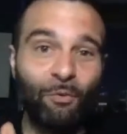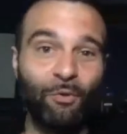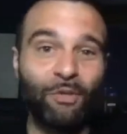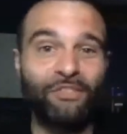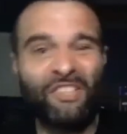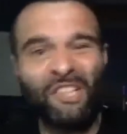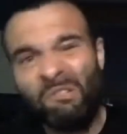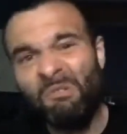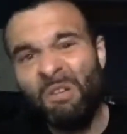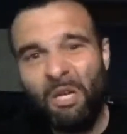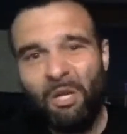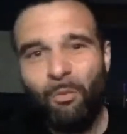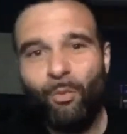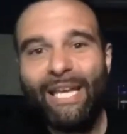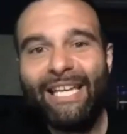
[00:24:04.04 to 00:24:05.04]
So
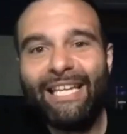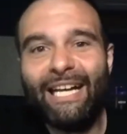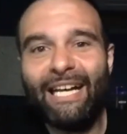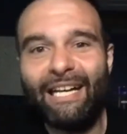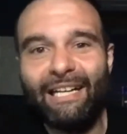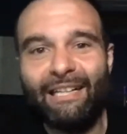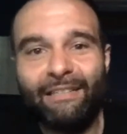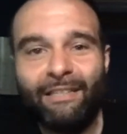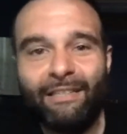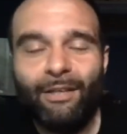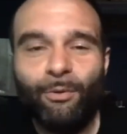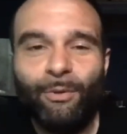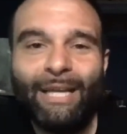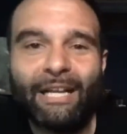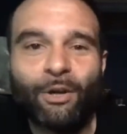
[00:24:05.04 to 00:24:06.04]
we had
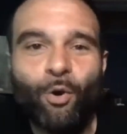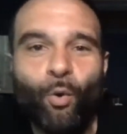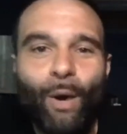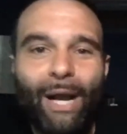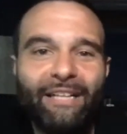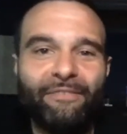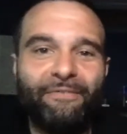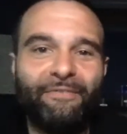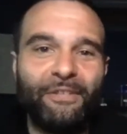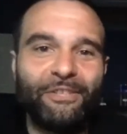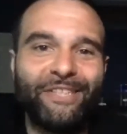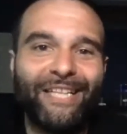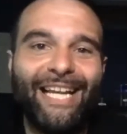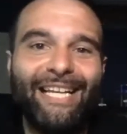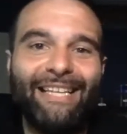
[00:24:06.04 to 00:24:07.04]
quite a full
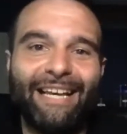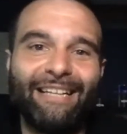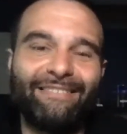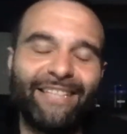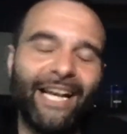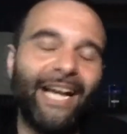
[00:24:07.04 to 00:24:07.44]
day that day.